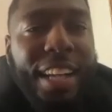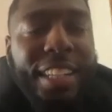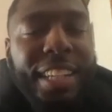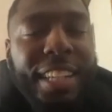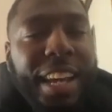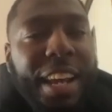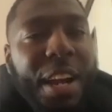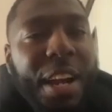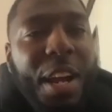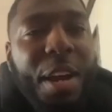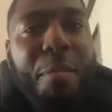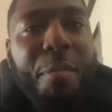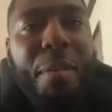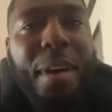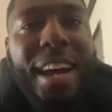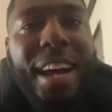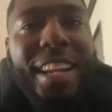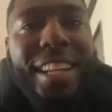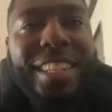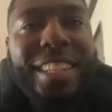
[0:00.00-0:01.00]
say
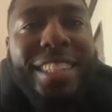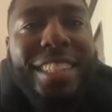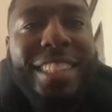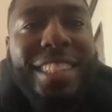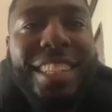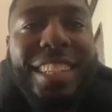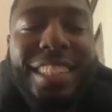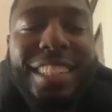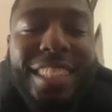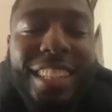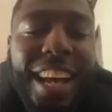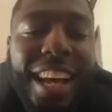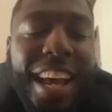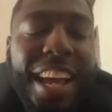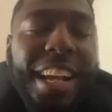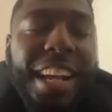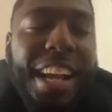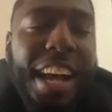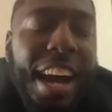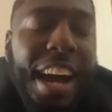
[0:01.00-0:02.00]
everybody is just
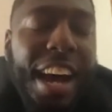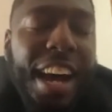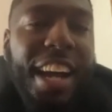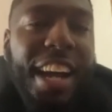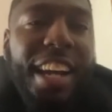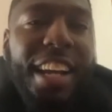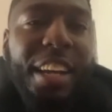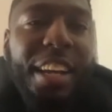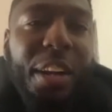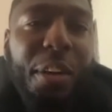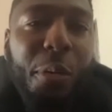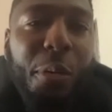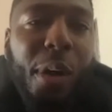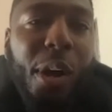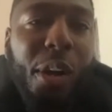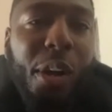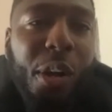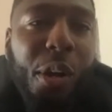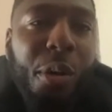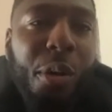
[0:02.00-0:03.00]
like kind. They're
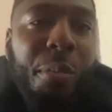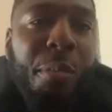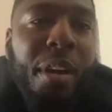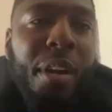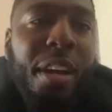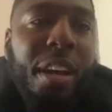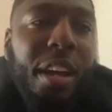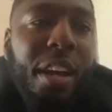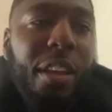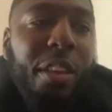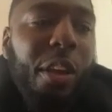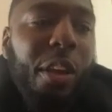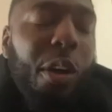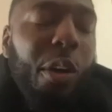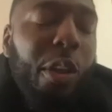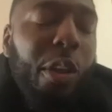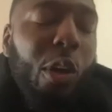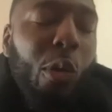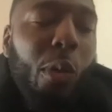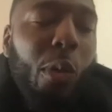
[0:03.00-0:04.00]
welcome.
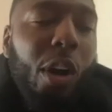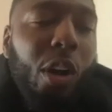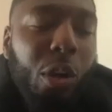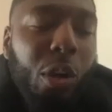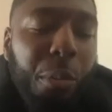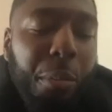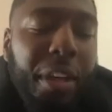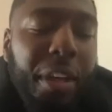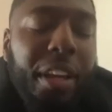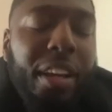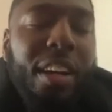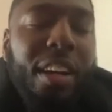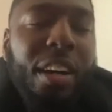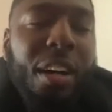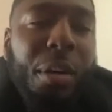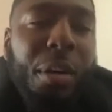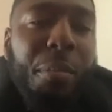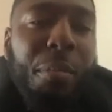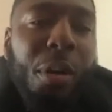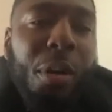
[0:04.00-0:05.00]
They're welcoming
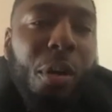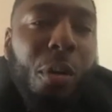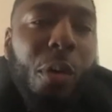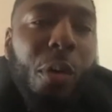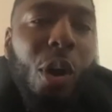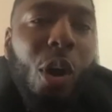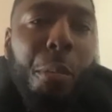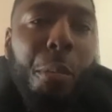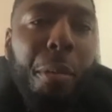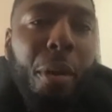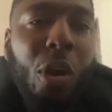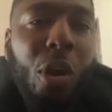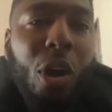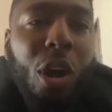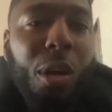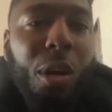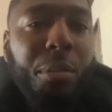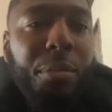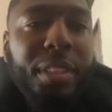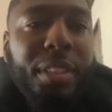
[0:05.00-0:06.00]
with open
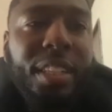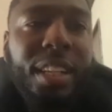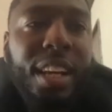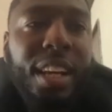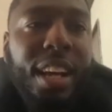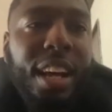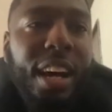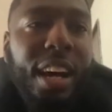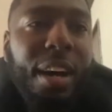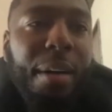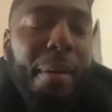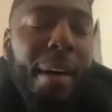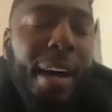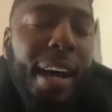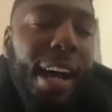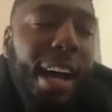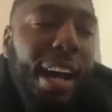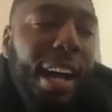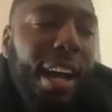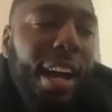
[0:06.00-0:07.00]
arms.
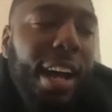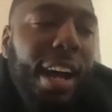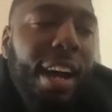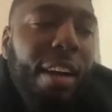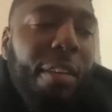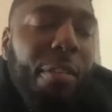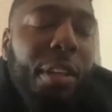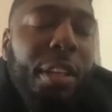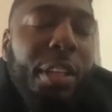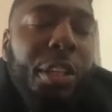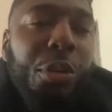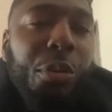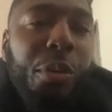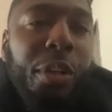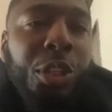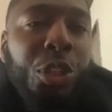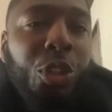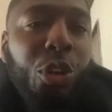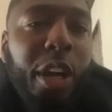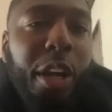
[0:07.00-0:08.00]
I really do
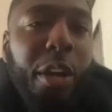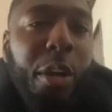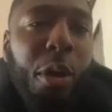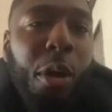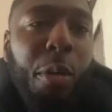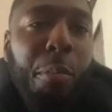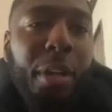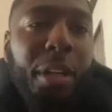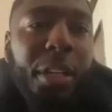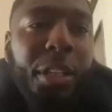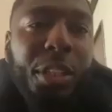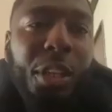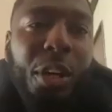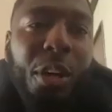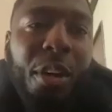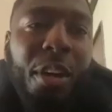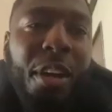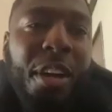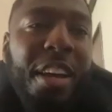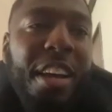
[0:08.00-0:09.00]
enjoy
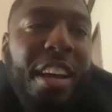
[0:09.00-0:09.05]
Minnesota,